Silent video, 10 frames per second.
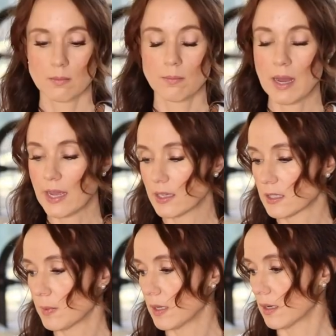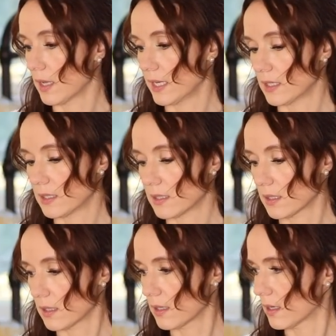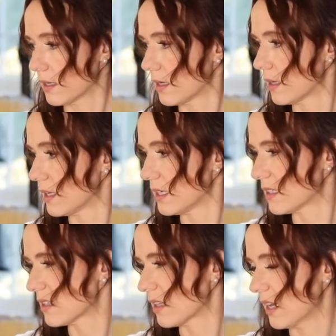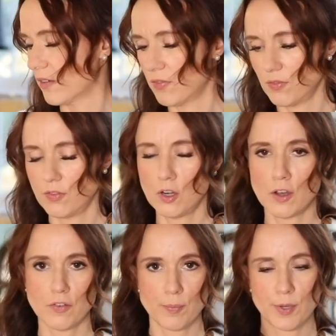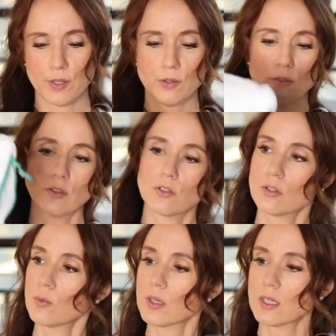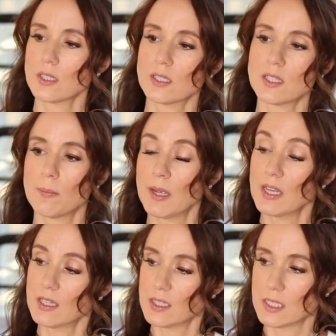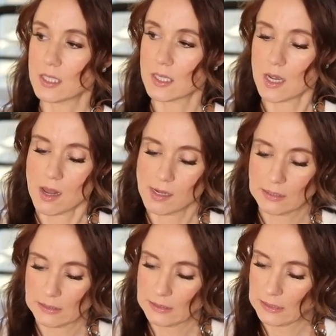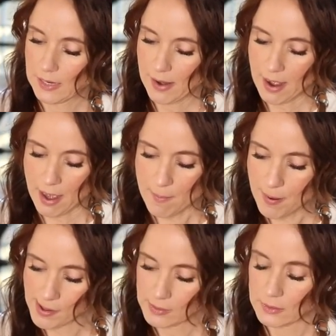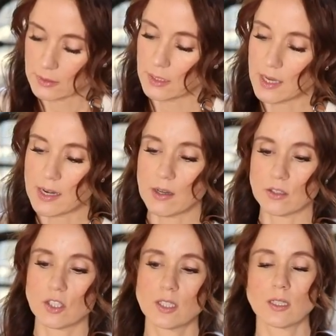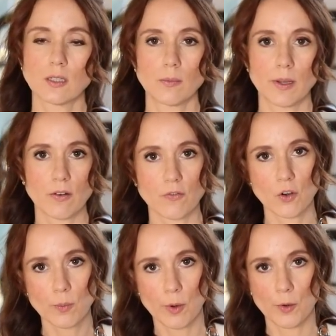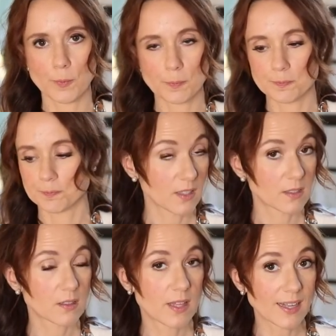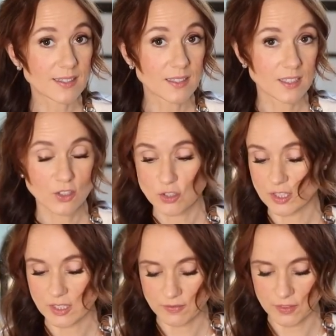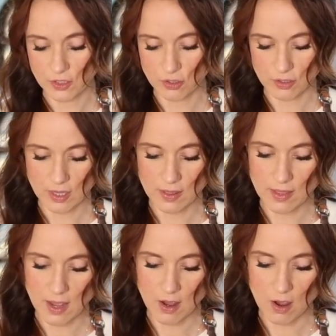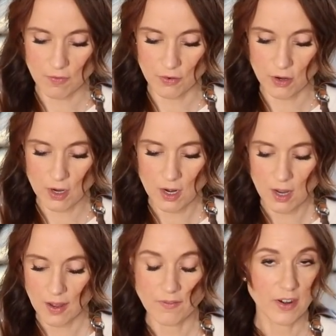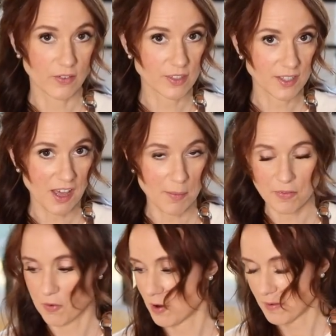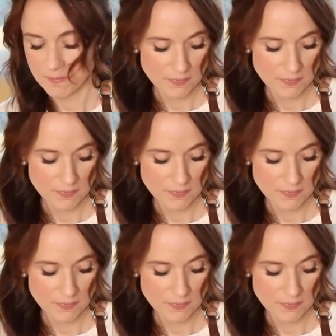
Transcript: My husband likes, doesn't like fluffy pillows. So we're gonna zip his up, and now it's just a little bit firmer. So that's an interesting feature that they offer. I've never seen that before.